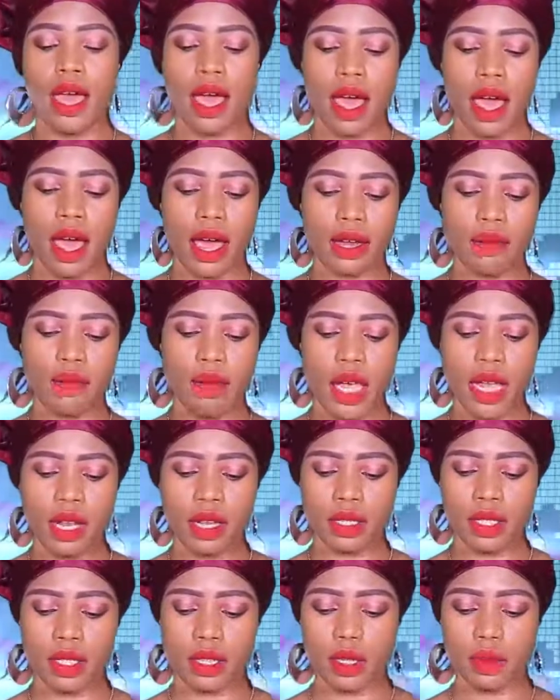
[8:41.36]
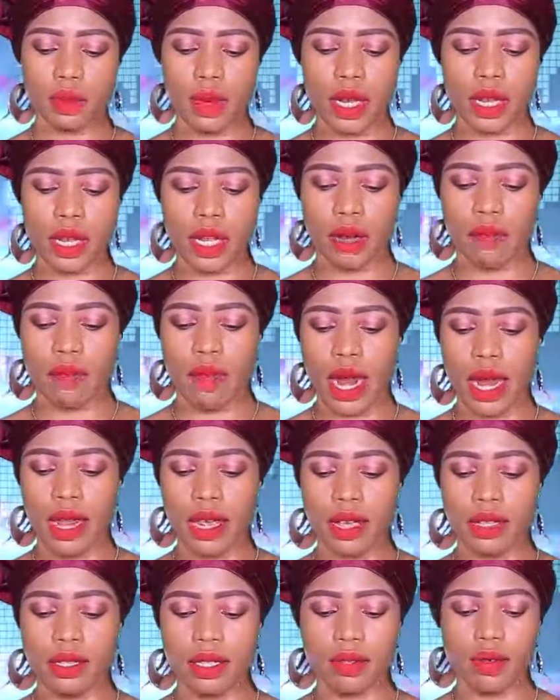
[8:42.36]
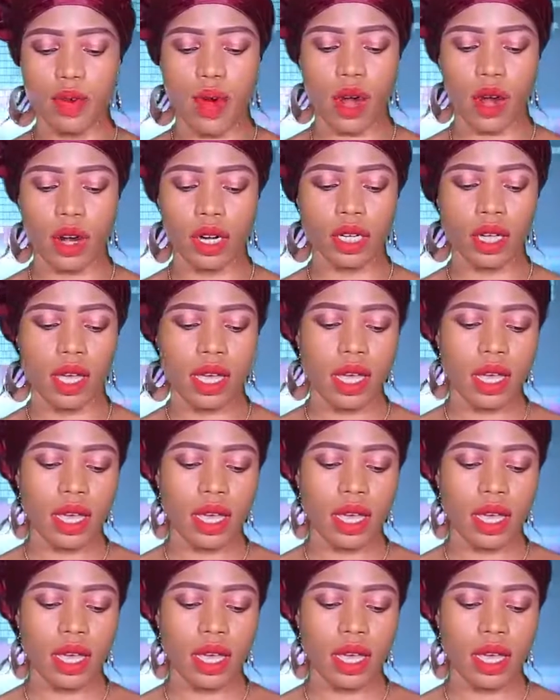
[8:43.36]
had been suspended by his word,